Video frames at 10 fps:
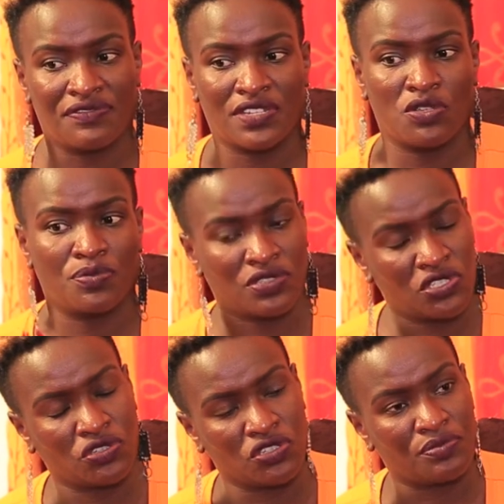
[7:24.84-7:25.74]
after you
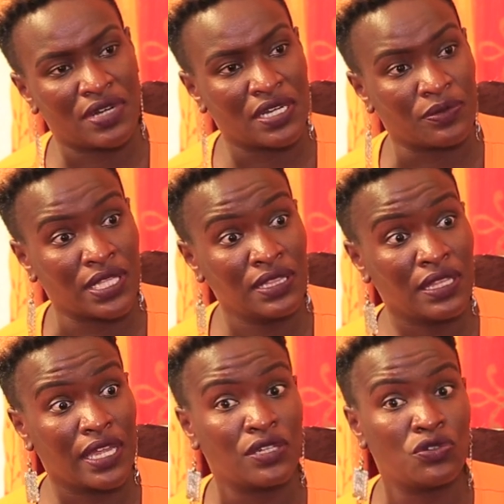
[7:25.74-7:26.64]
position your brand well
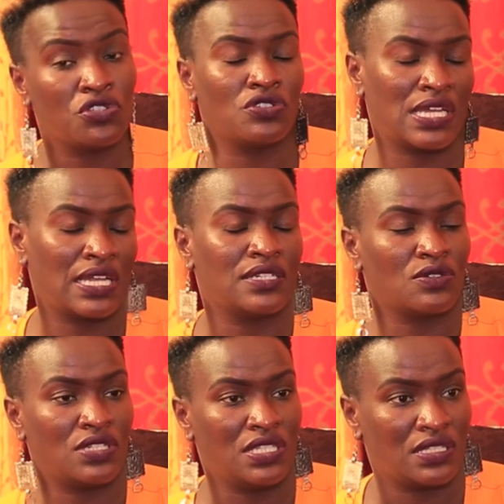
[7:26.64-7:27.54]
and know your
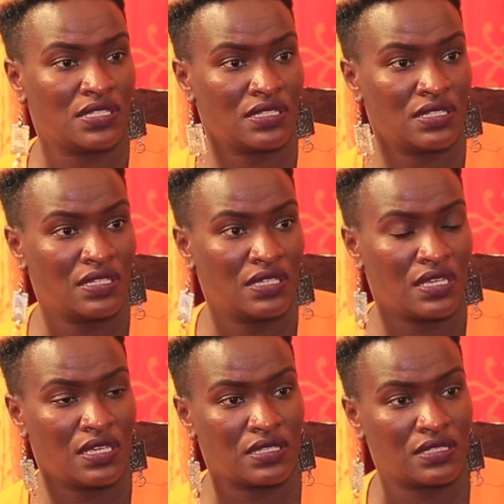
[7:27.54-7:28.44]
target audience. Okay.
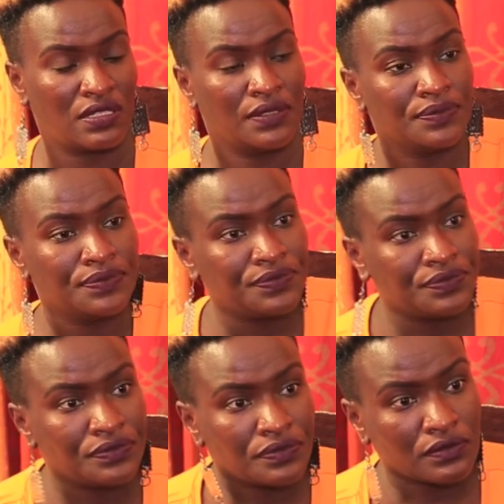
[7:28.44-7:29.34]
Yes. There's something you
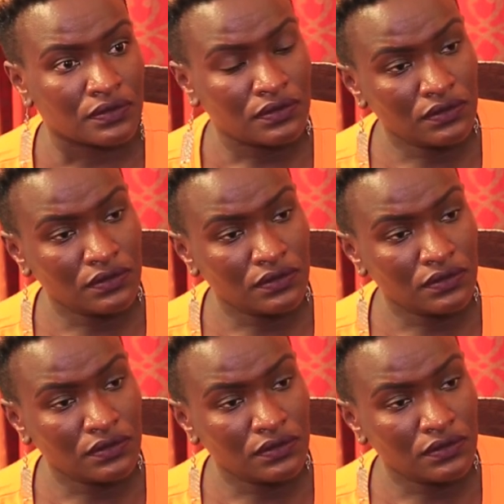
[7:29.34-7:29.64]
said